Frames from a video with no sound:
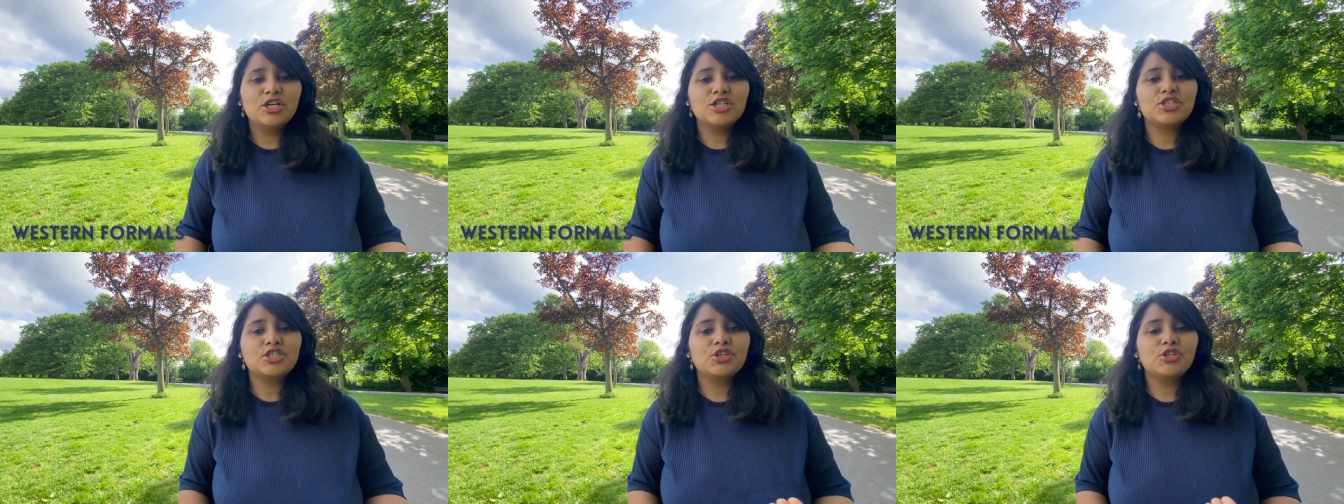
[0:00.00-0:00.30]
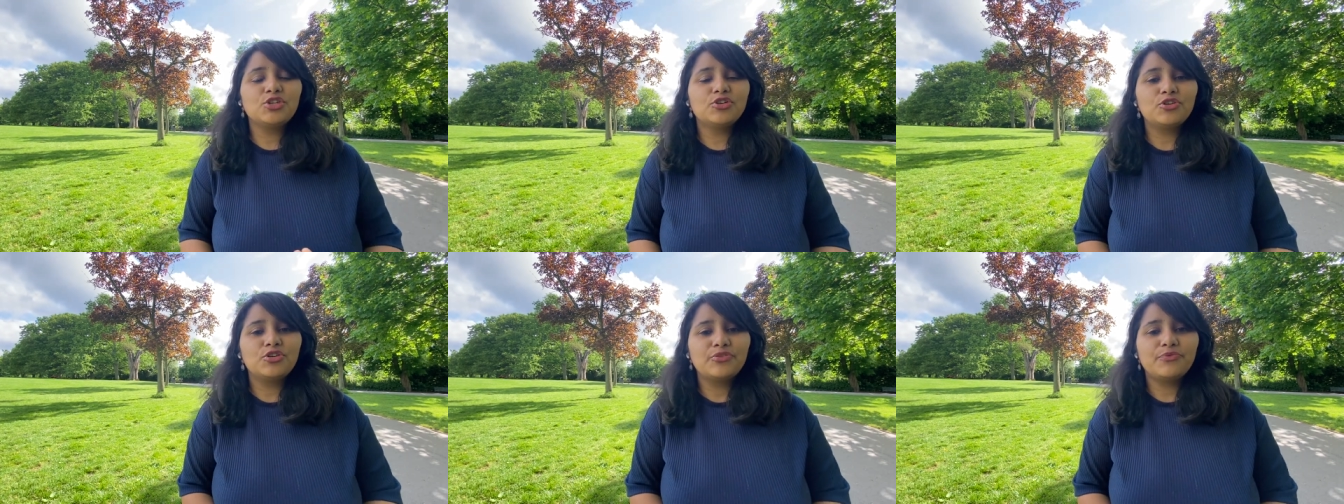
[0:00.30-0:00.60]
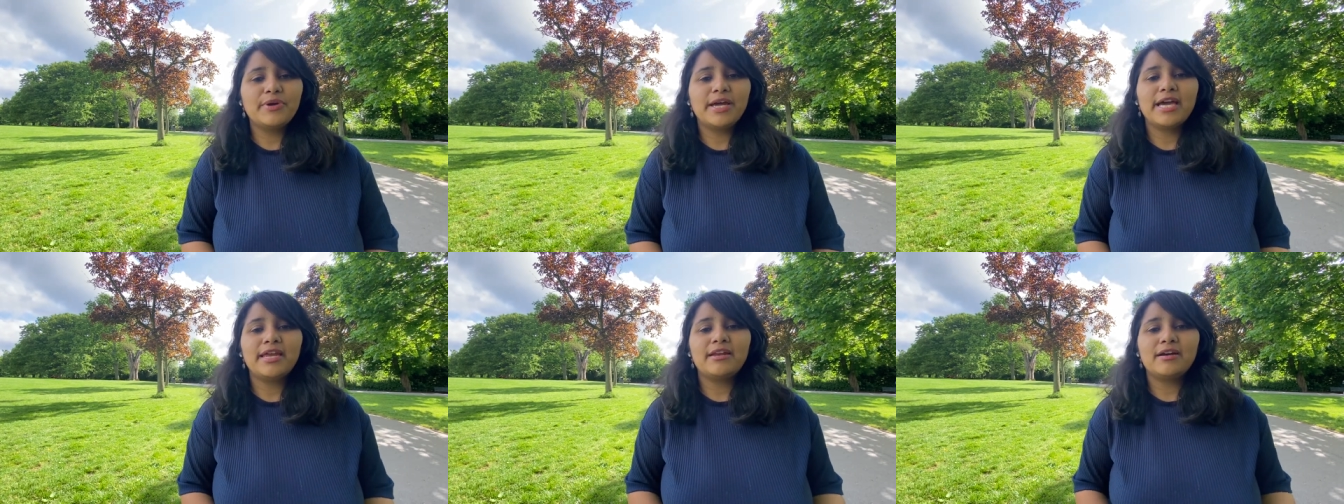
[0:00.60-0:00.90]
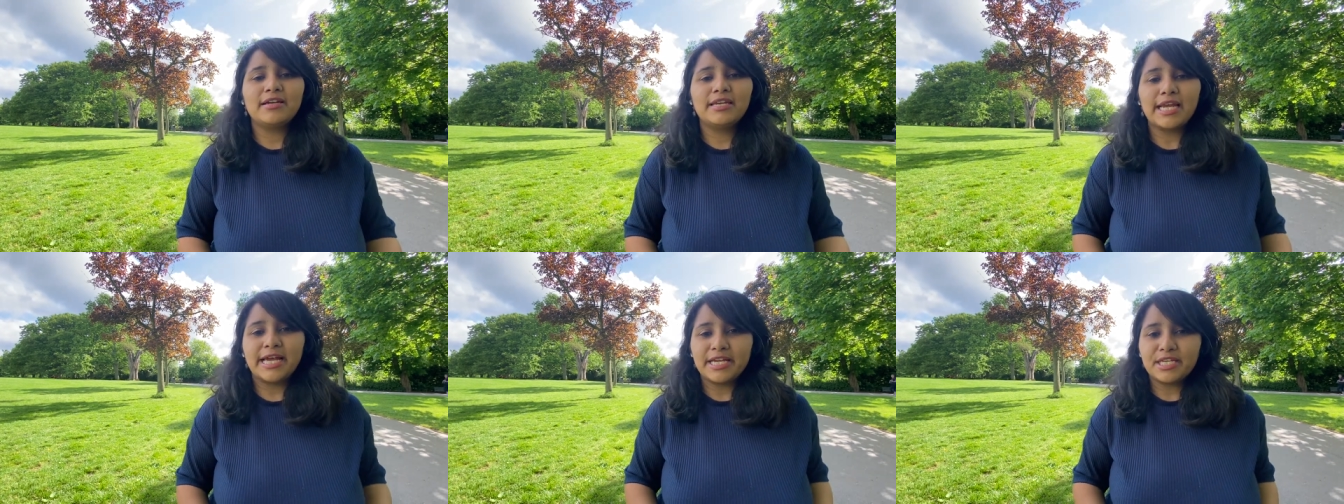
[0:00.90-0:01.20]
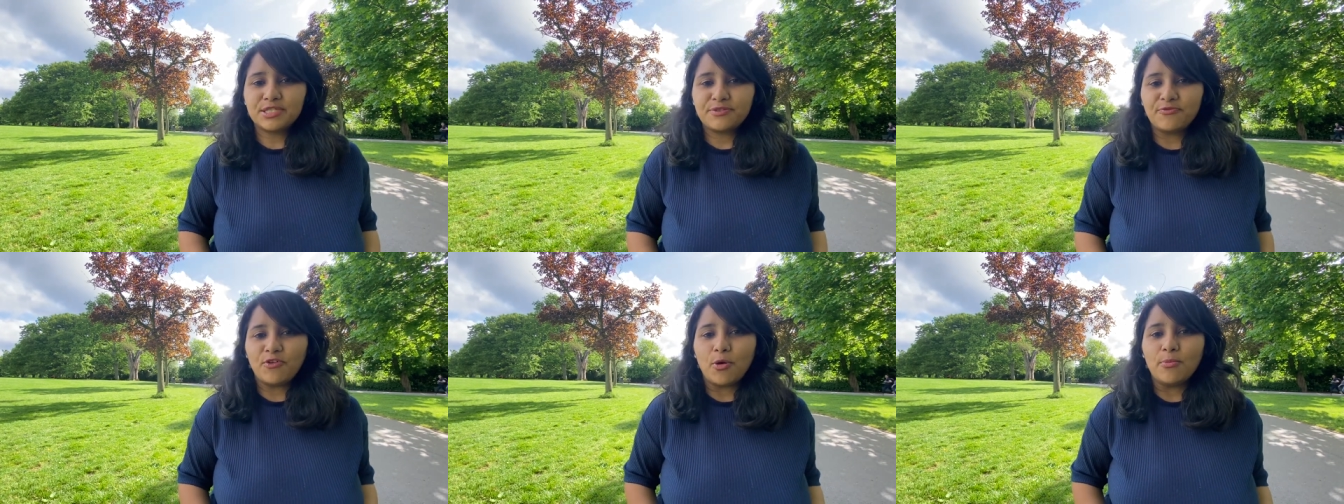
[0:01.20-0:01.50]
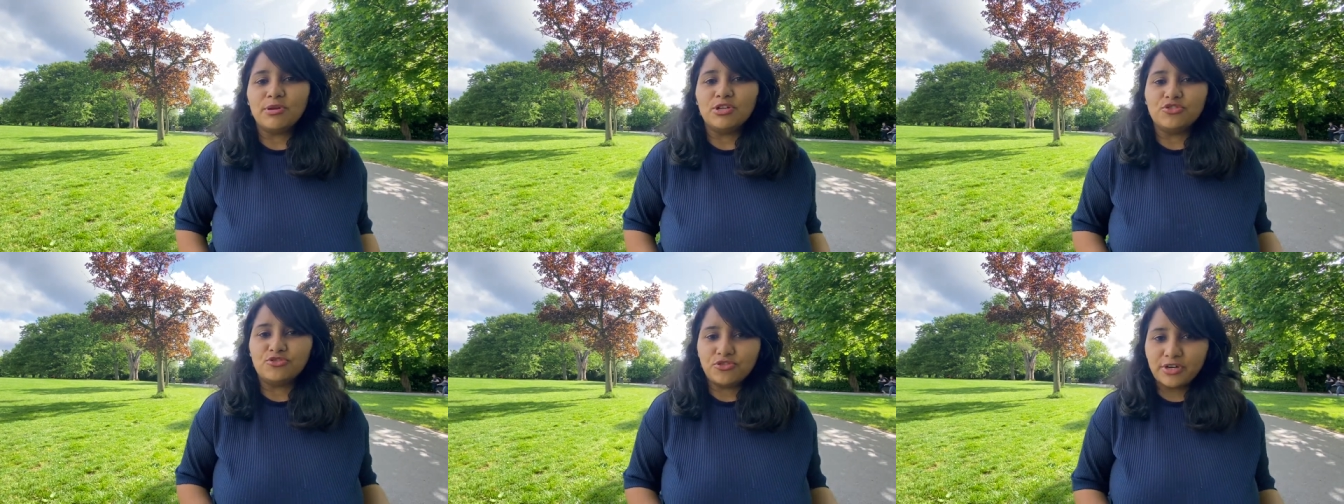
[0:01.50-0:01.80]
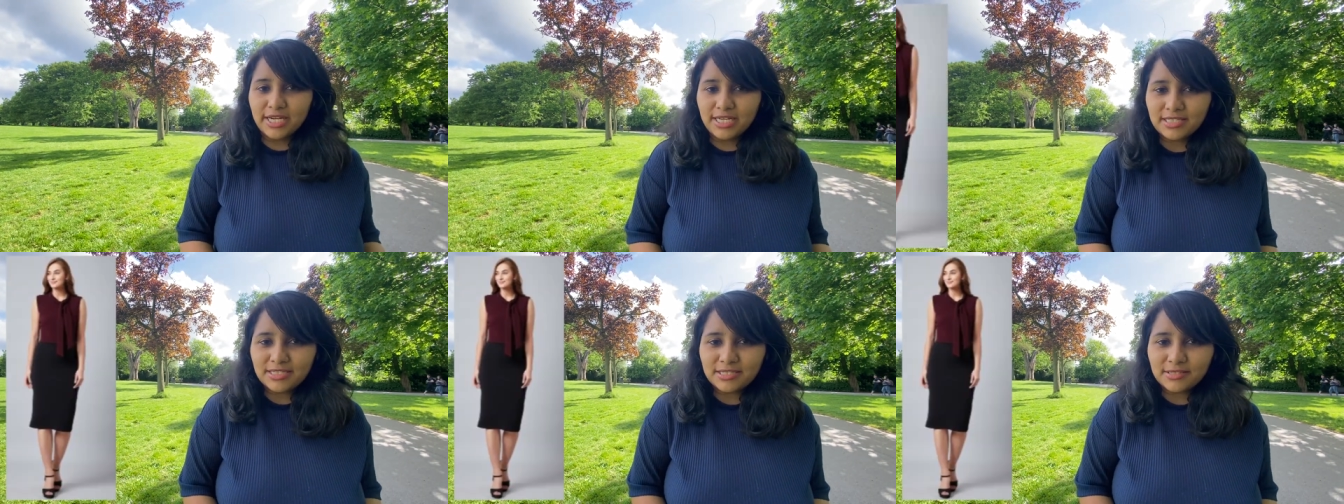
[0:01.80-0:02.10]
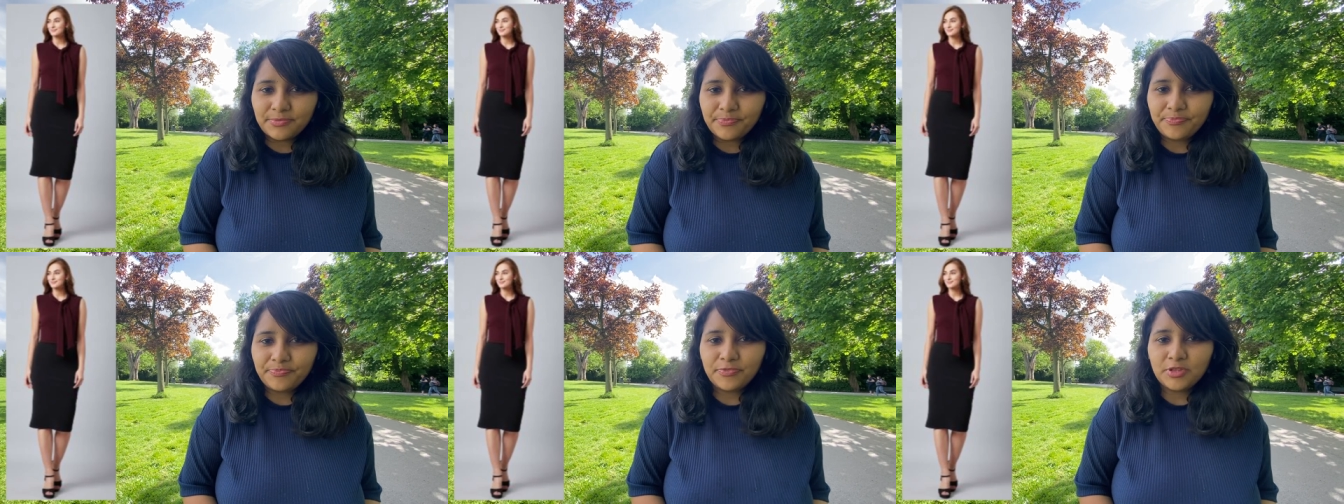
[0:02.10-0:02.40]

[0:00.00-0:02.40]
So you could wear a nice formal dress,